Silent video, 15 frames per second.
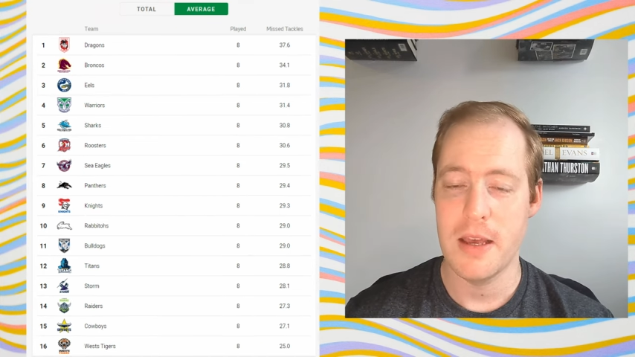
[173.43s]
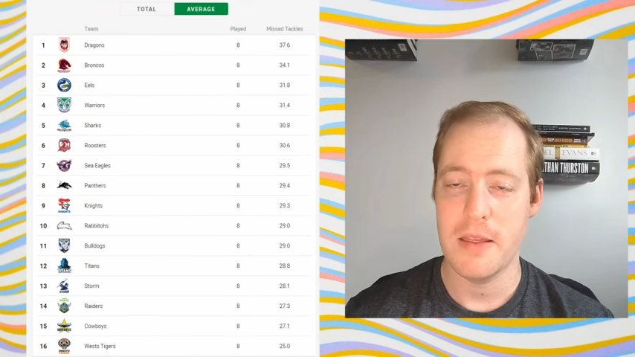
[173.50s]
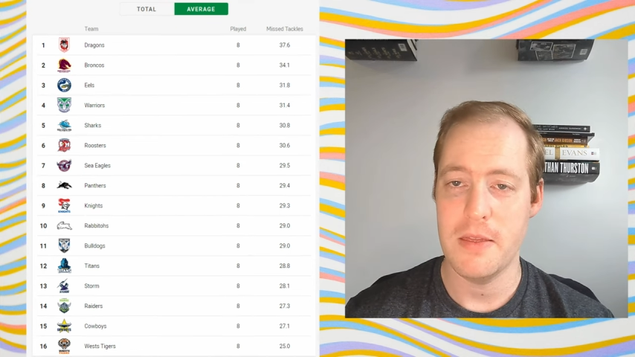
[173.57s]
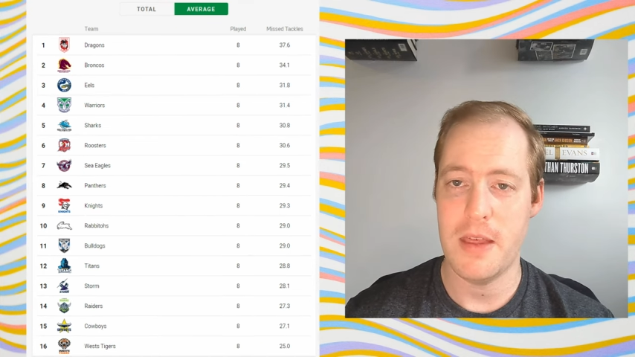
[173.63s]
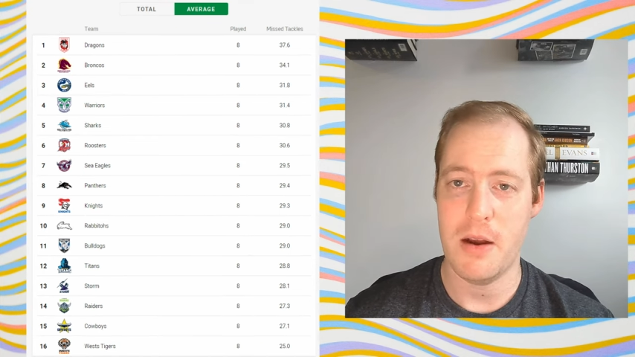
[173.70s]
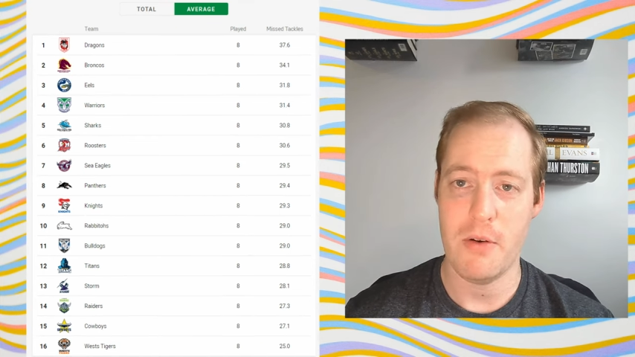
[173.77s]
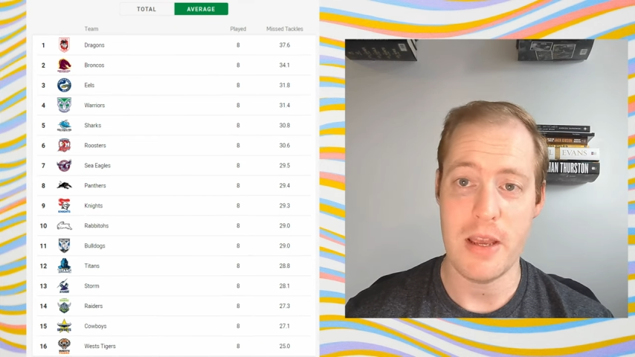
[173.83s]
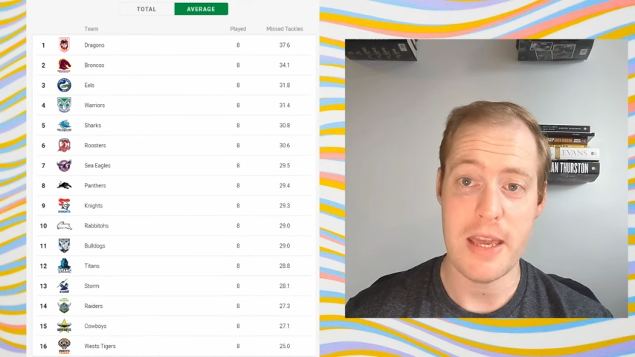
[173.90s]

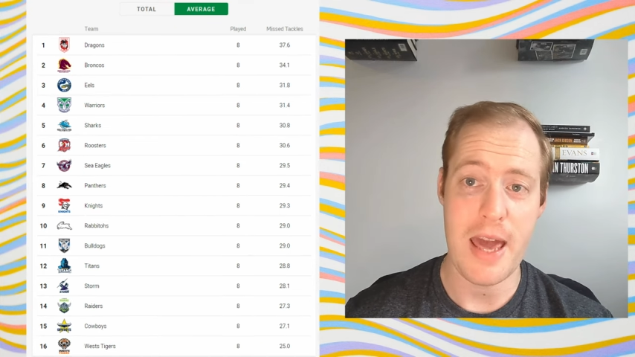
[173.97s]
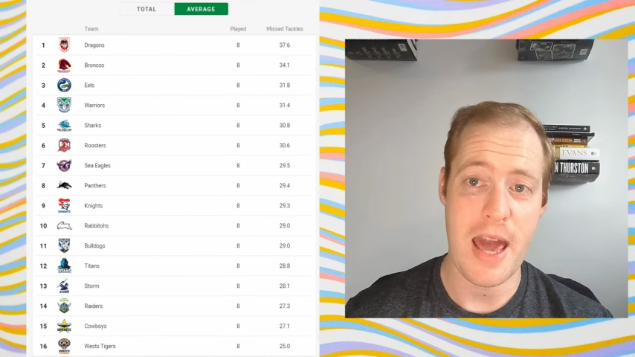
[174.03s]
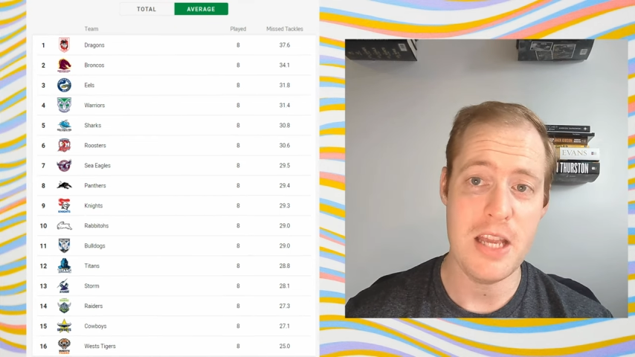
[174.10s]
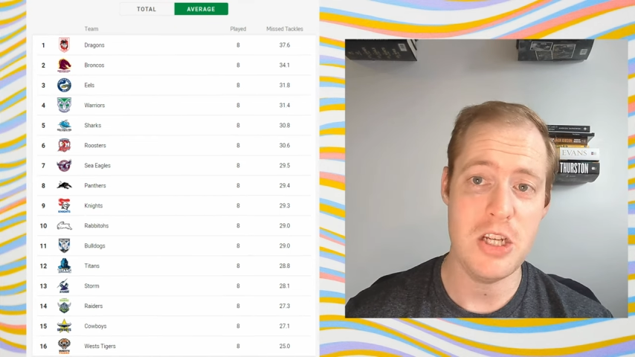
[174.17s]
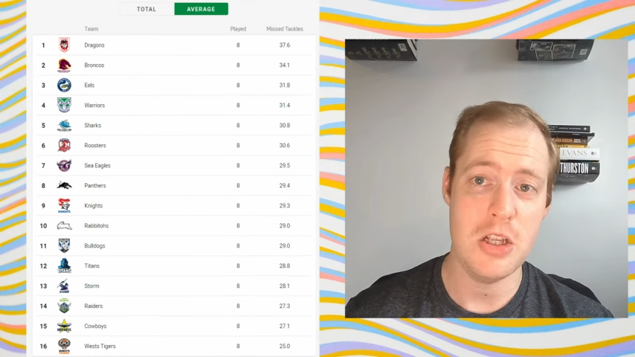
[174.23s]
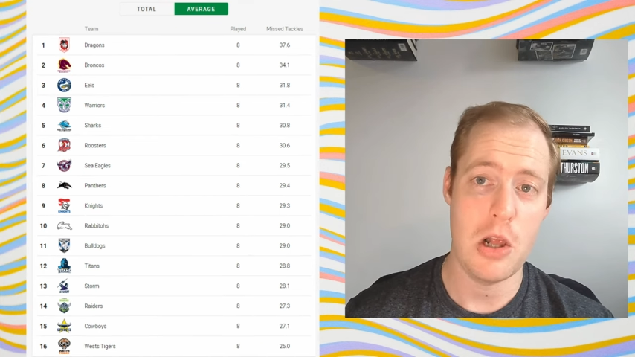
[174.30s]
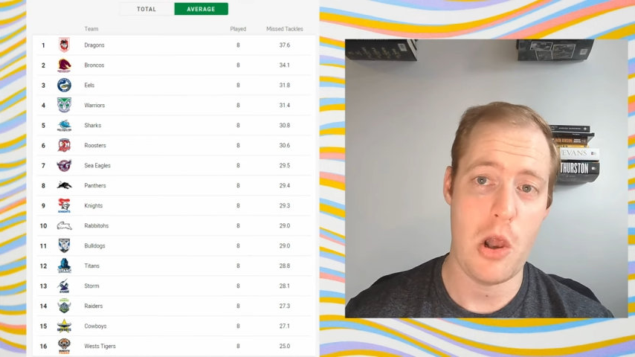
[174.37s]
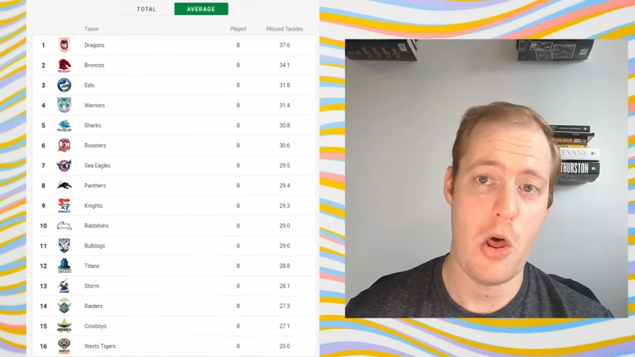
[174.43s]
They're
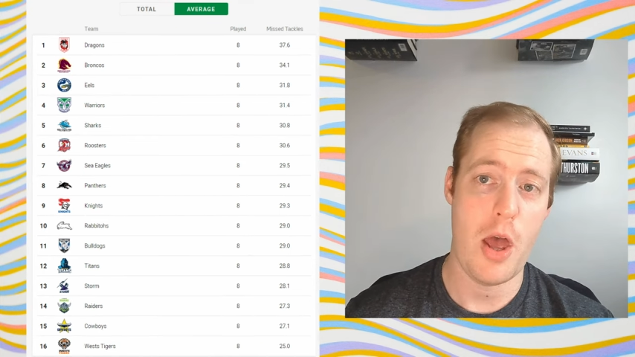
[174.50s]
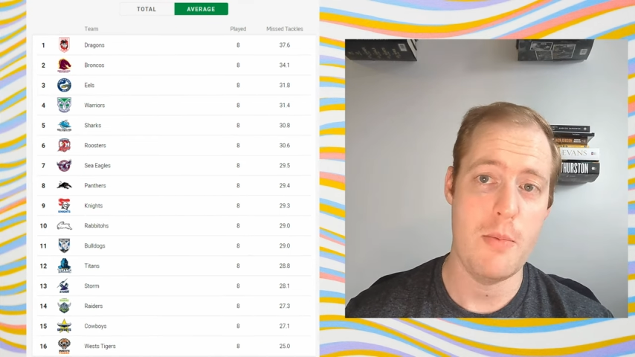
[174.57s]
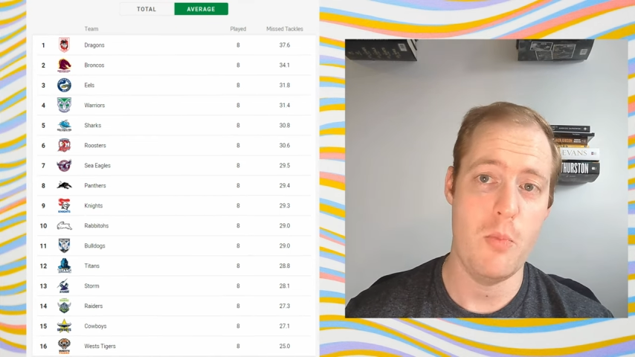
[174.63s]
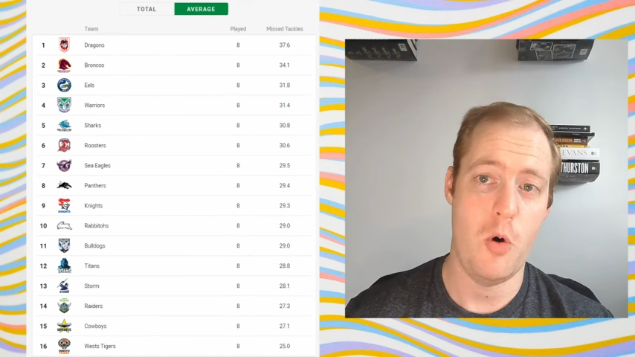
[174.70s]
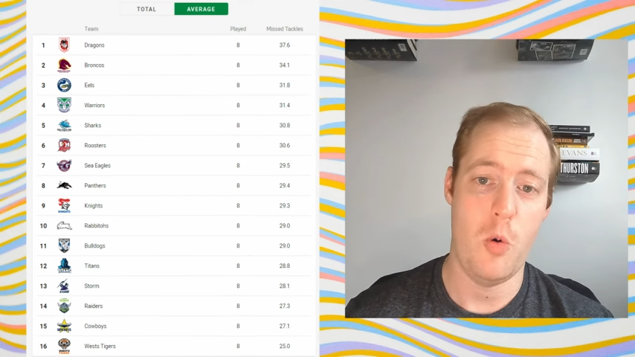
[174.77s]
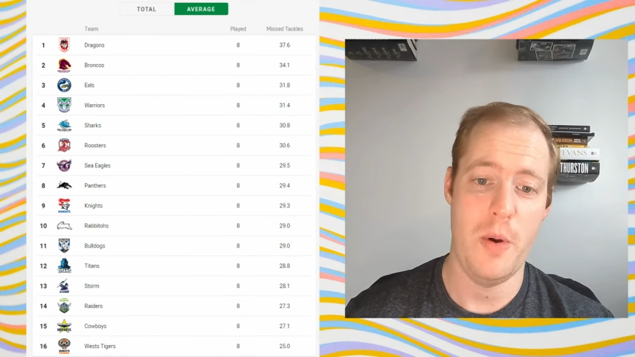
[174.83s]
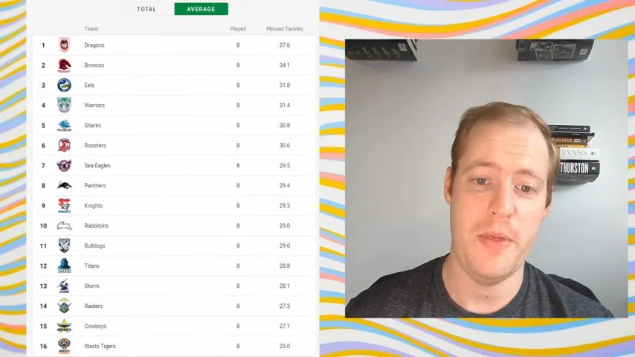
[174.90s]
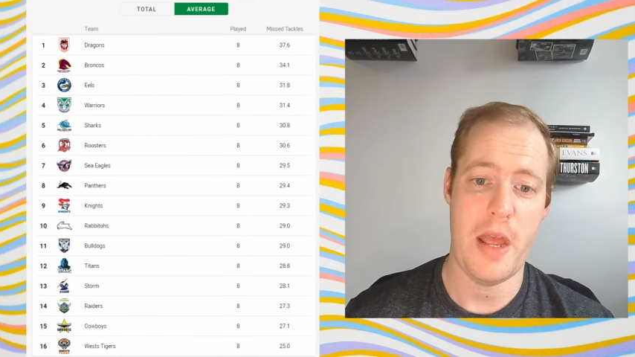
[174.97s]
engaging the line
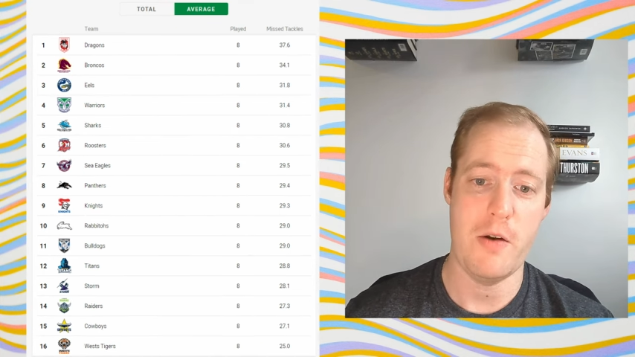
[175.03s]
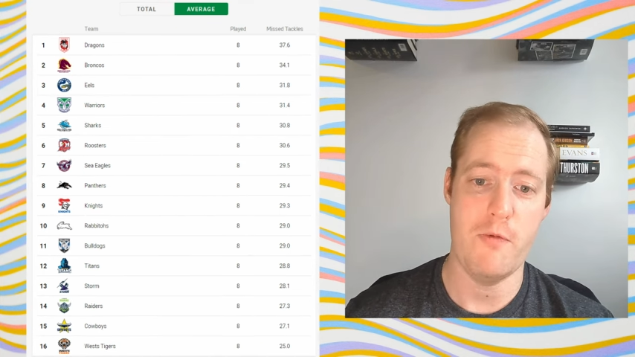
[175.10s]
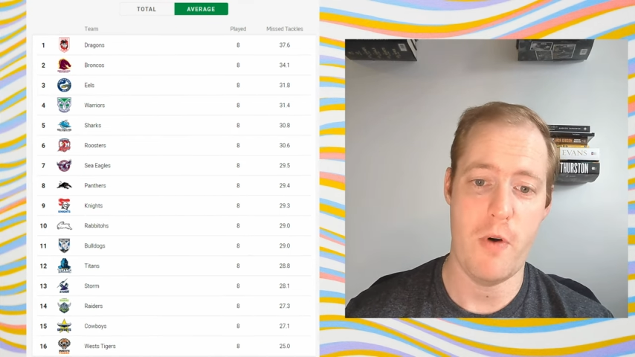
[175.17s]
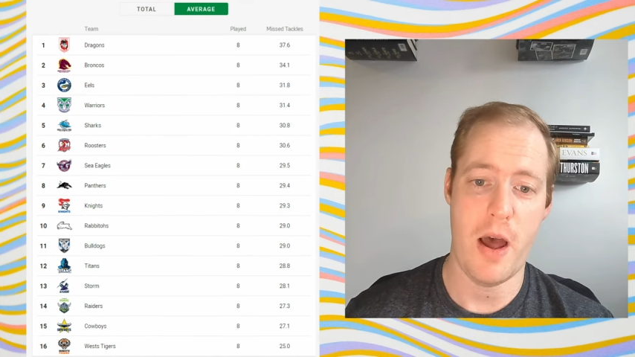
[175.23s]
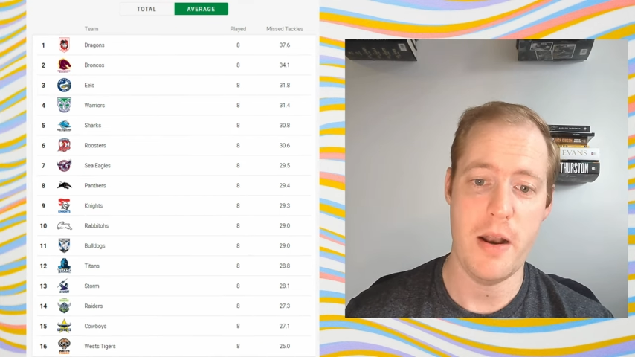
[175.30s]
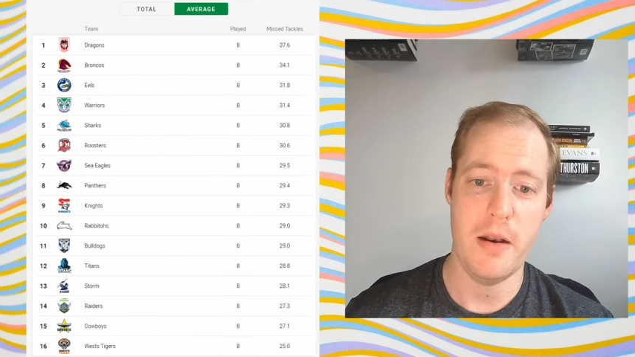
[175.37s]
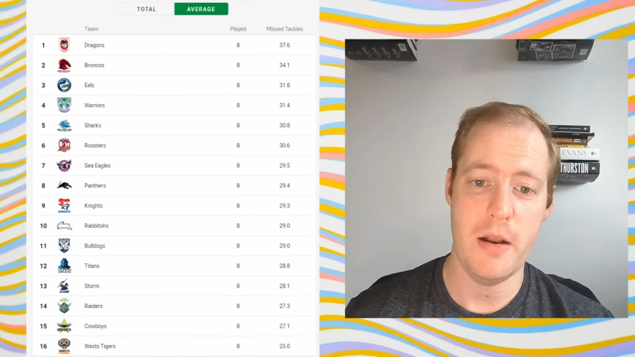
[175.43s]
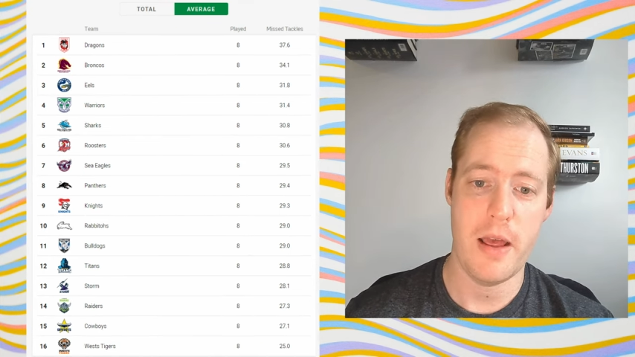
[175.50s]
more when they
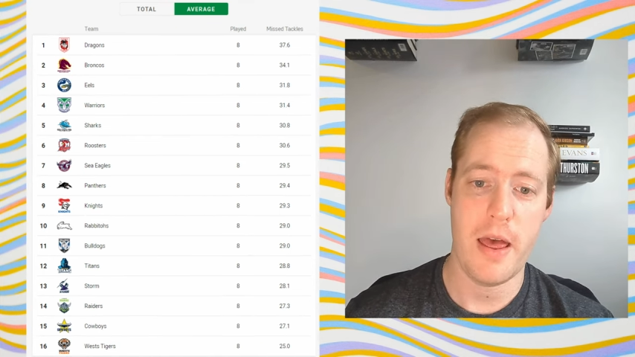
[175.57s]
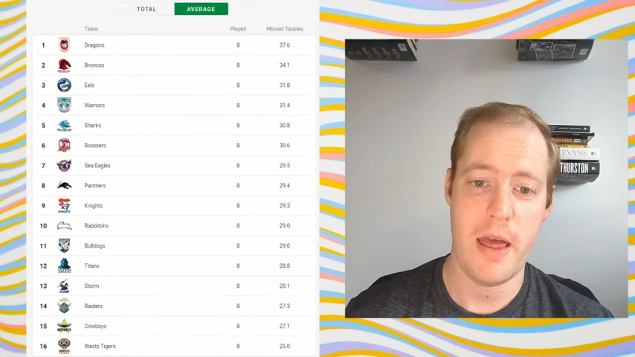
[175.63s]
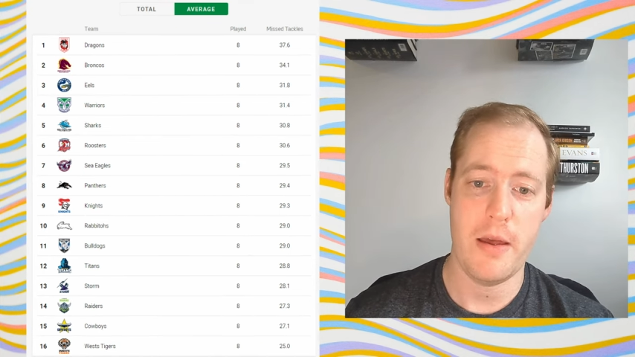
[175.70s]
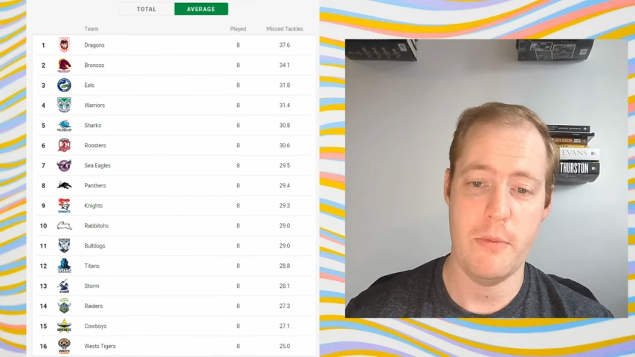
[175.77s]
run,